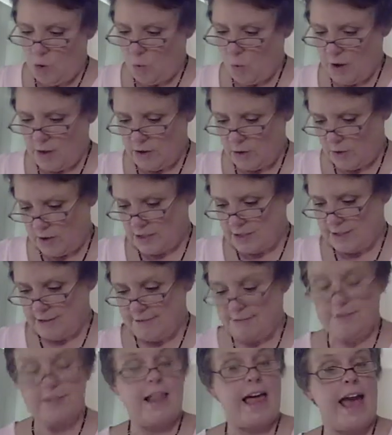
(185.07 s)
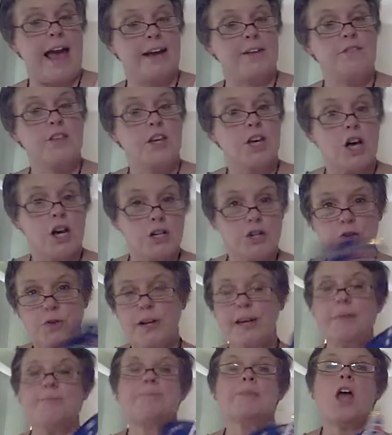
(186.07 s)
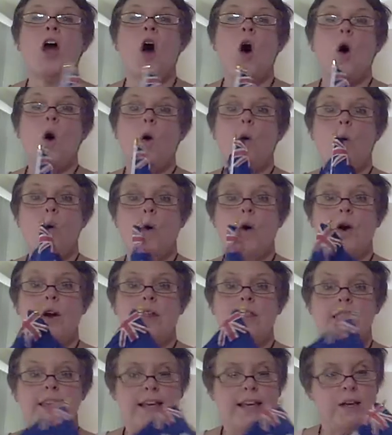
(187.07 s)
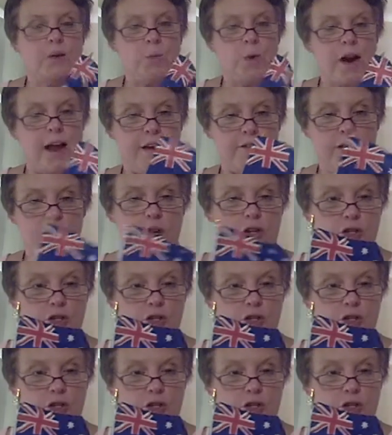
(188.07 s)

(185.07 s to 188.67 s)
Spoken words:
whether it's the flag of the country, or we're having